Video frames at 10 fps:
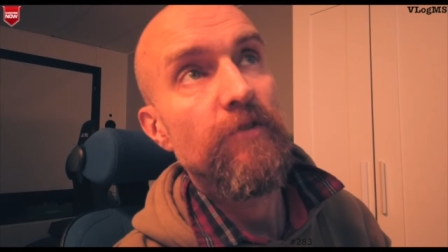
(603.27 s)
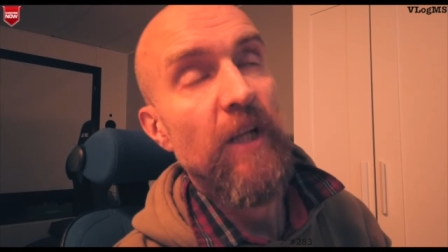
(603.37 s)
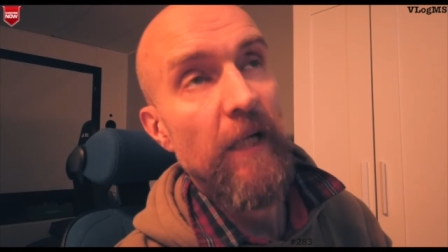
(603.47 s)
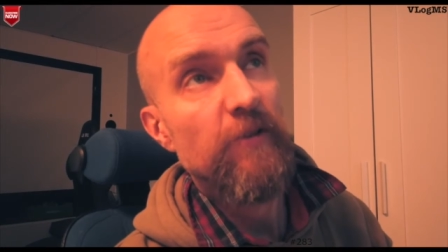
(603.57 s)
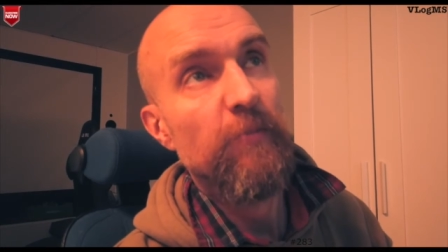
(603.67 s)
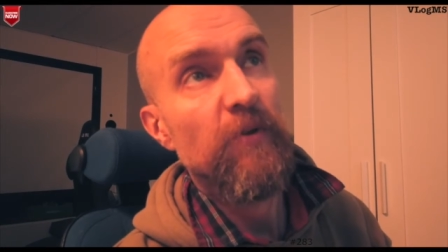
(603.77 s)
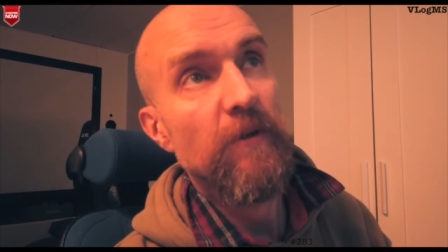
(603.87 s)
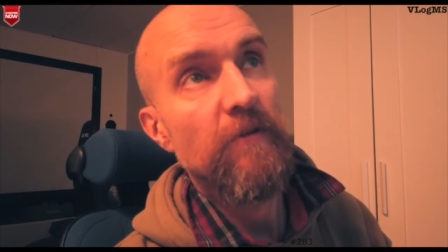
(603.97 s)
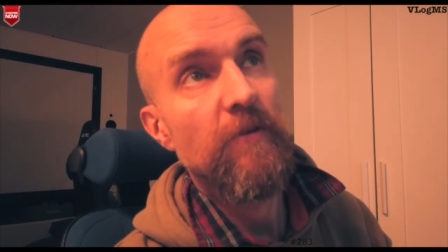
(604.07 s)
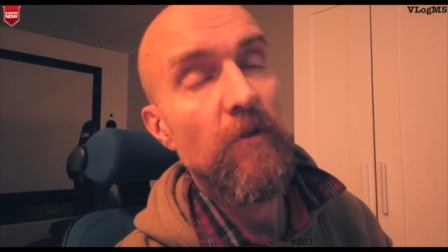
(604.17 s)
Jasper
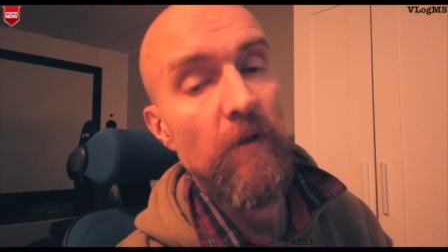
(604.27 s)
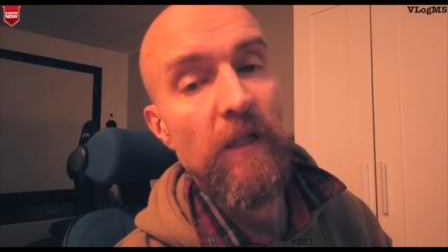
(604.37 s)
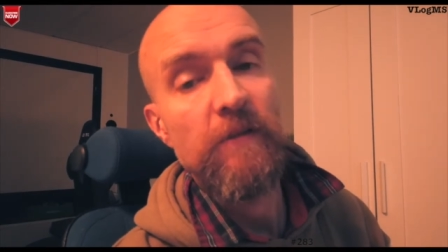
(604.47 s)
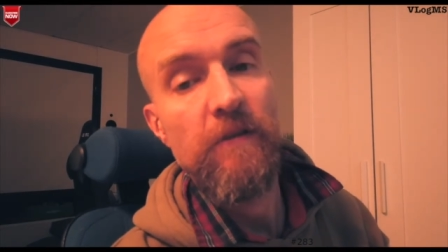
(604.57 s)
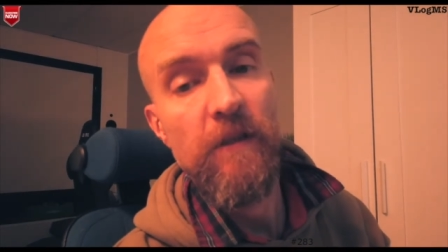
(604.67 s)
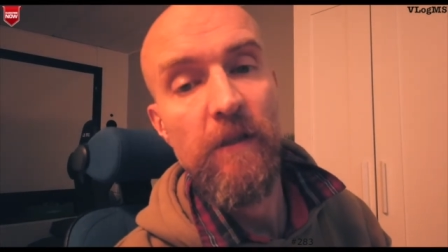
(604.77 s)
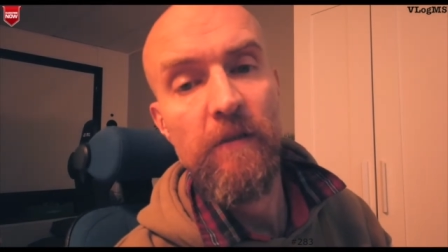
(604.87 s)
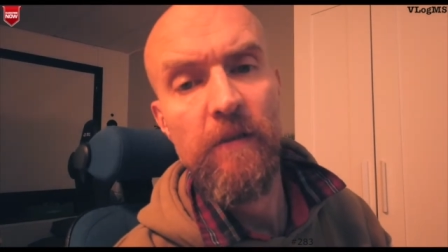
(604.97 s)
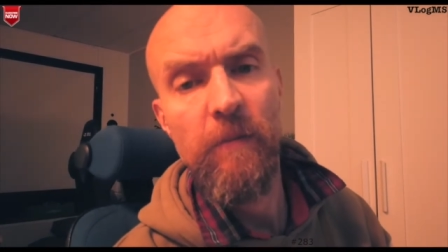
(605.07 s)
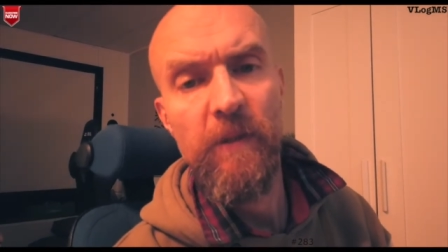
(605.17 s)
and Noah are
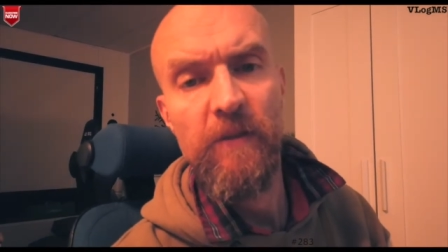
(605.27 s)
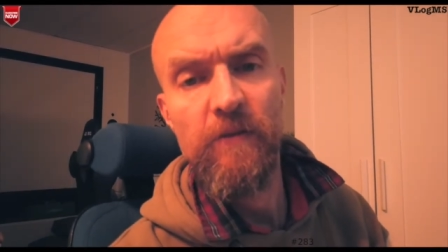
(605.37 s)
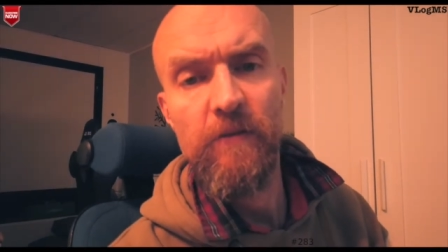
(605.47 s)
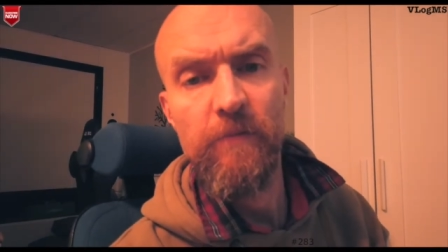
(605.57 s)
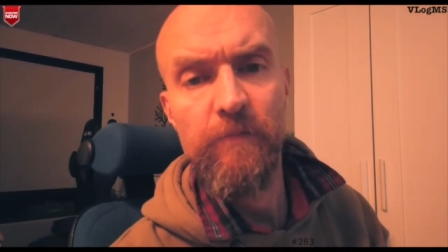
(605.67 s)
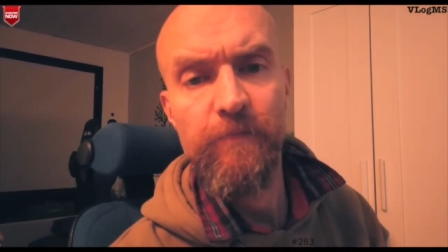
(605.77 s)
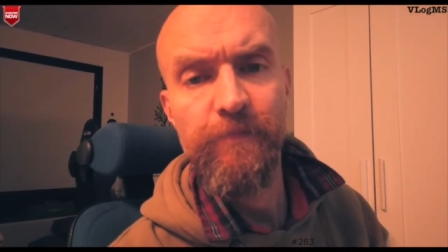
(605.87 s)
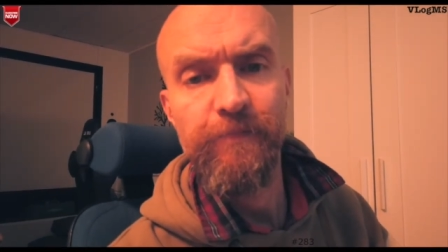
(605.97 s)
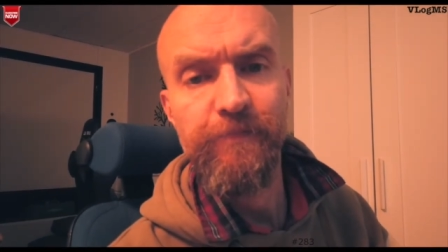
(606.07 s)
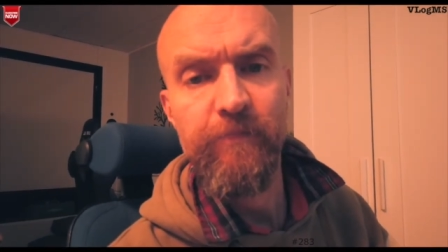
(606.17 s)
coming to
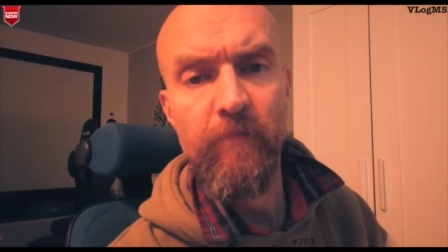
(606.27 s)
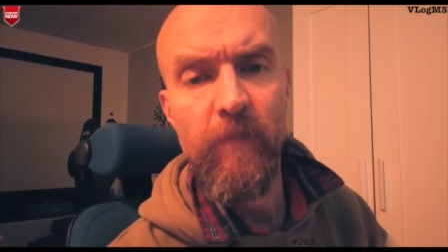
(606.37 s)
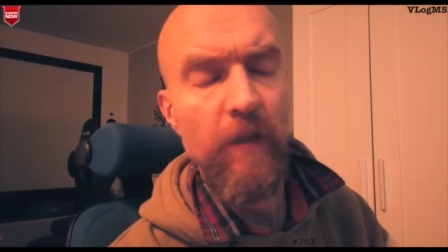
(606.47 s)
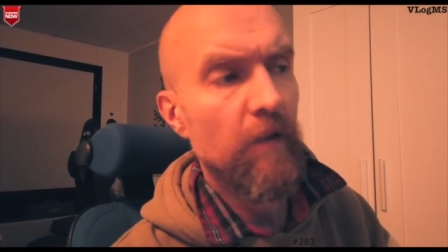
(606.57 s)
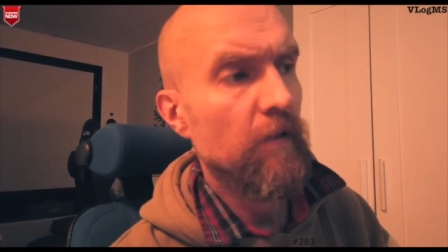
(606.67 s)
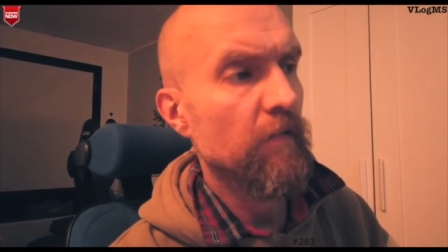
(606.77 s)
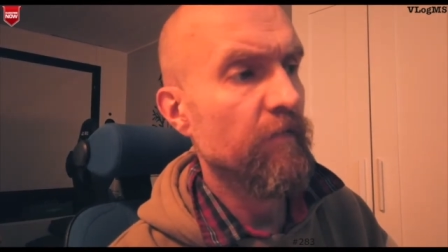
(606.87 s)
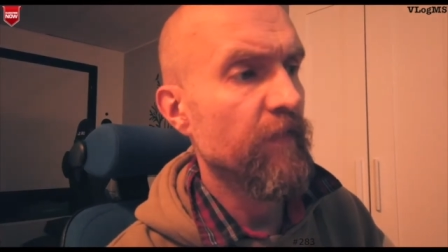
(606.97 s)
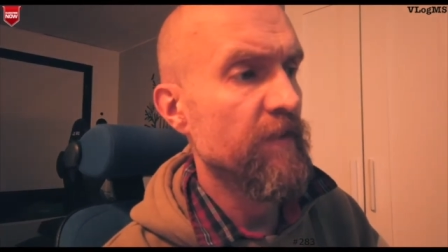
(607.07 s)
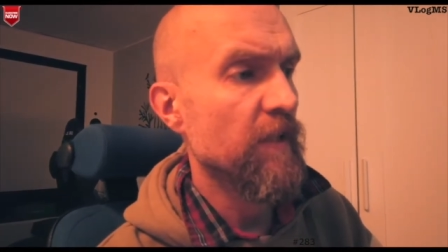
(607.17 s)

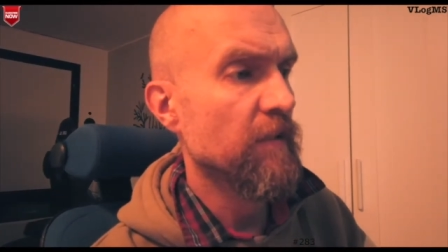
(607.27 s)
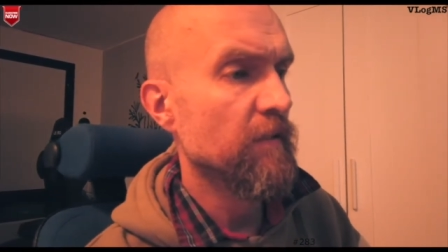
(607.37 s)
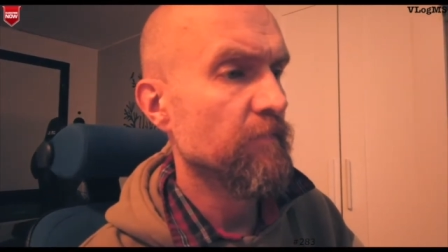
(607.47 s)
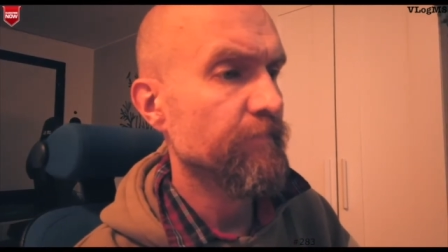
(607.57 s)
visit